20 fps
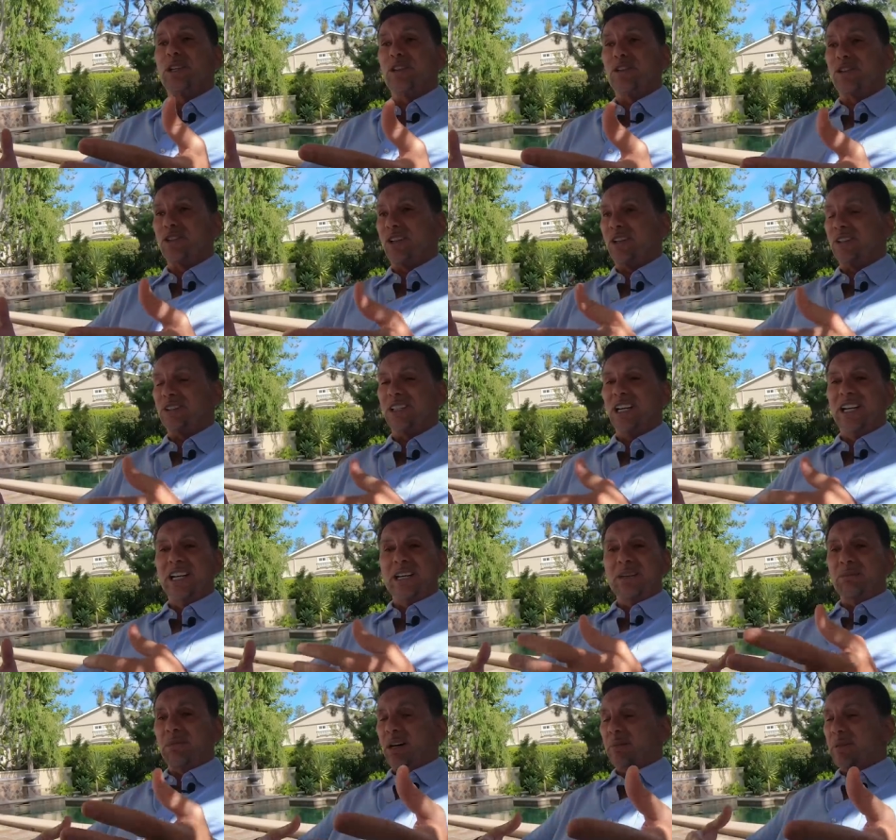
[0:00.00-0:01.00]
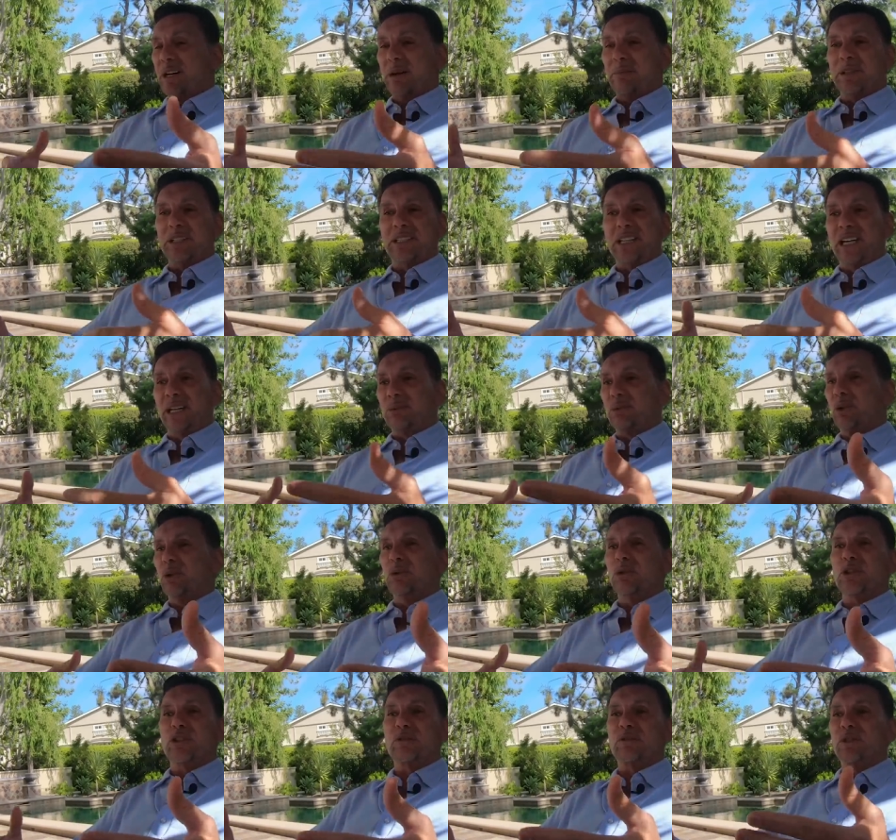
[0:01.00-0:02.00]
result, my mom and dad were
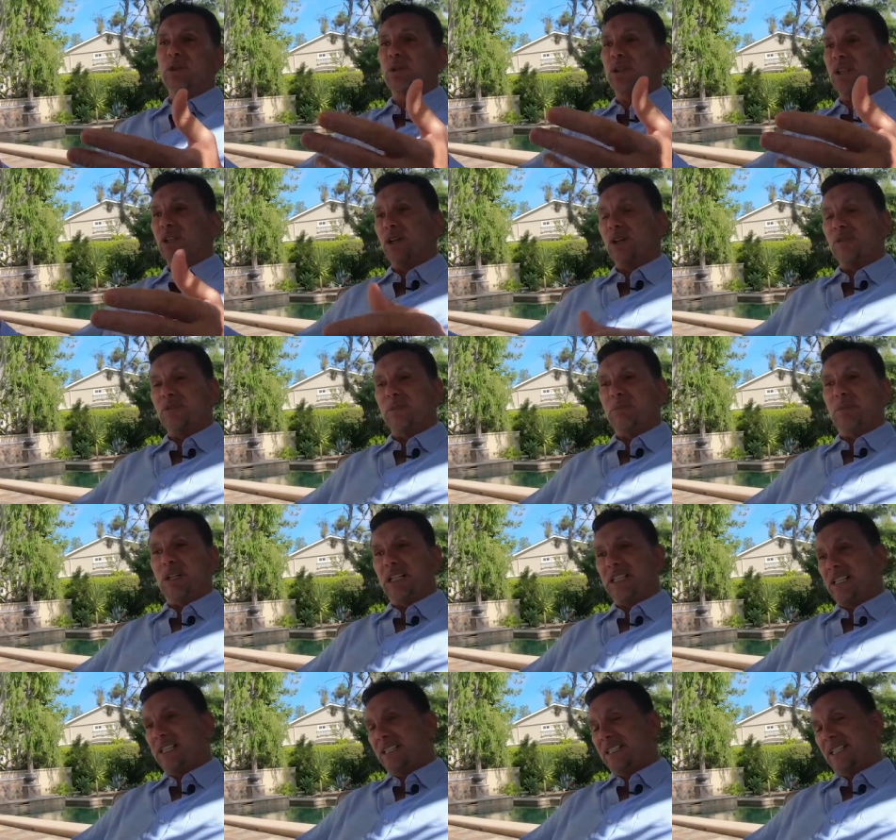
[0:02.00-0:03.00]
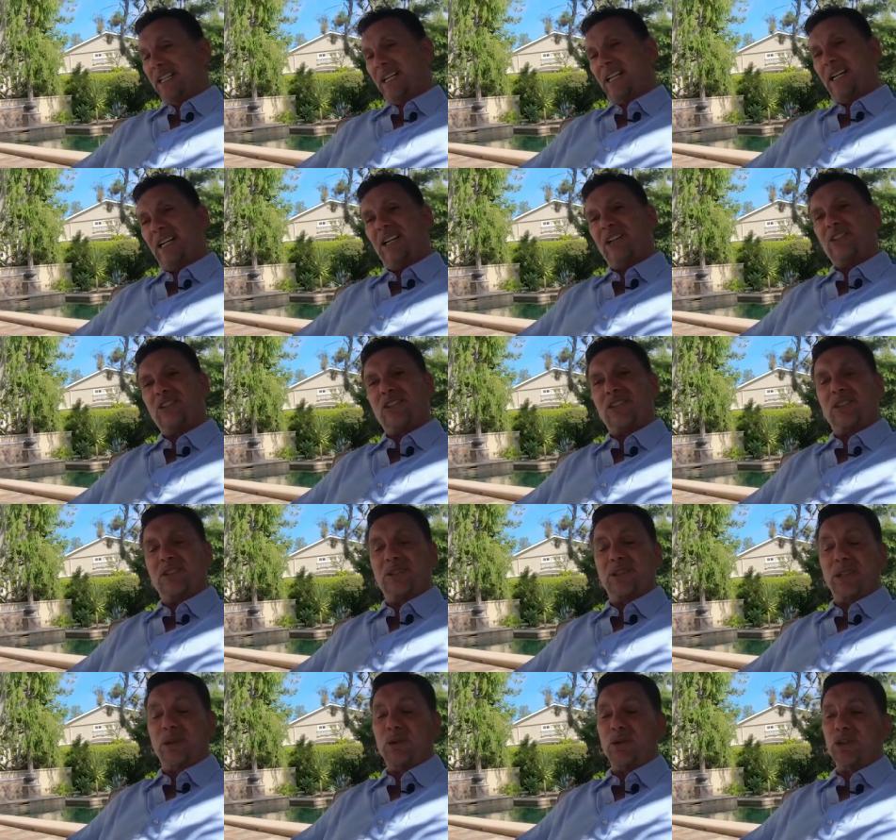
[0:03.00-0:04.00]
always feuding over money in the house. You know,
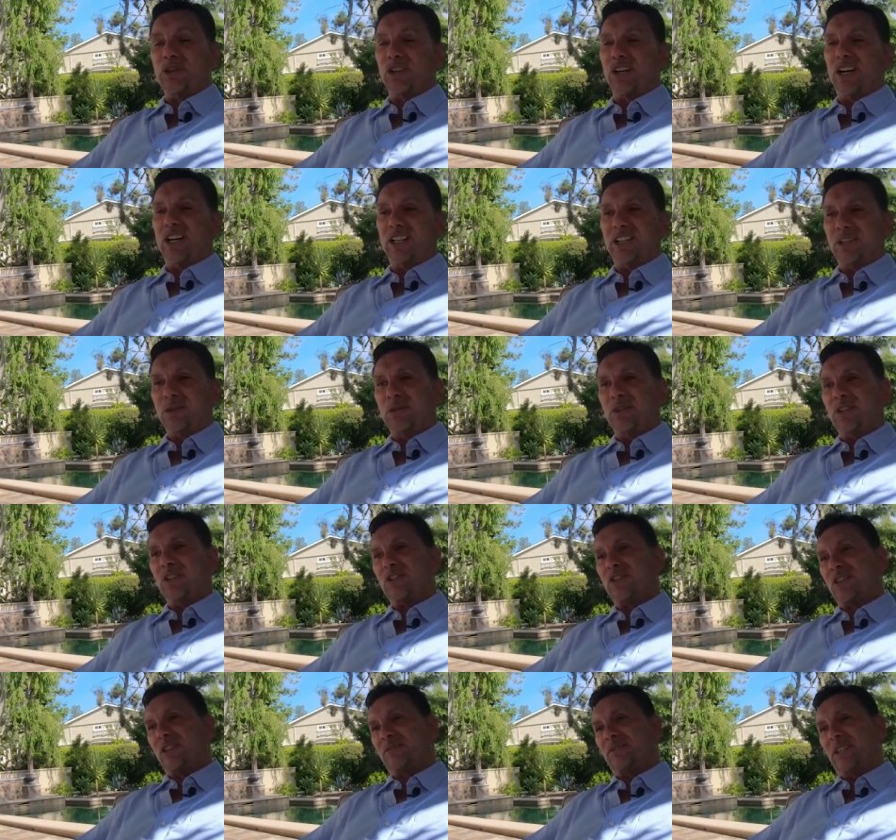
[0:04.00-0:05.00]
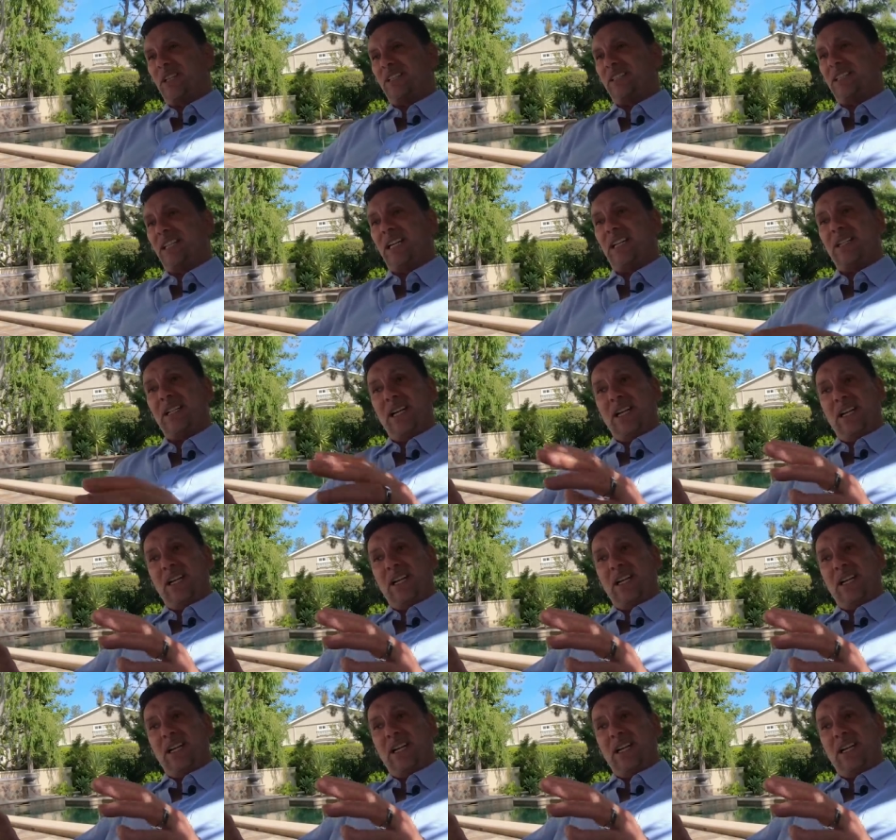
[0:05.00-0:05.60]
they're always arguing and stuff like that.